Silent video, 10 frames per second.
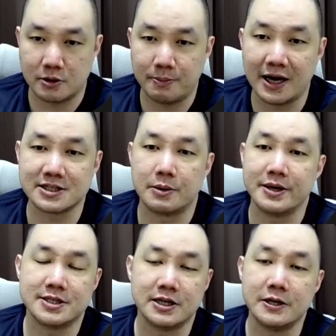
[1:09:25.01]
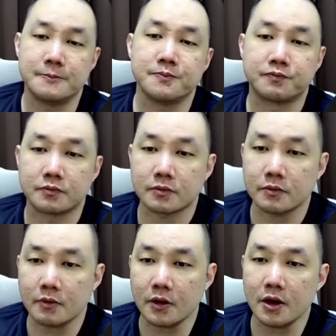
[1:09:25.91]
Plugs are basically
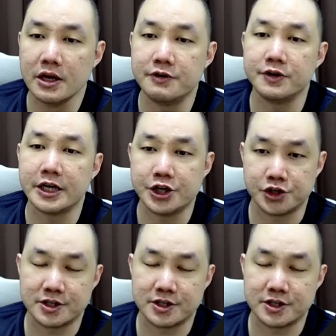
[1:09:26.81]
invitations.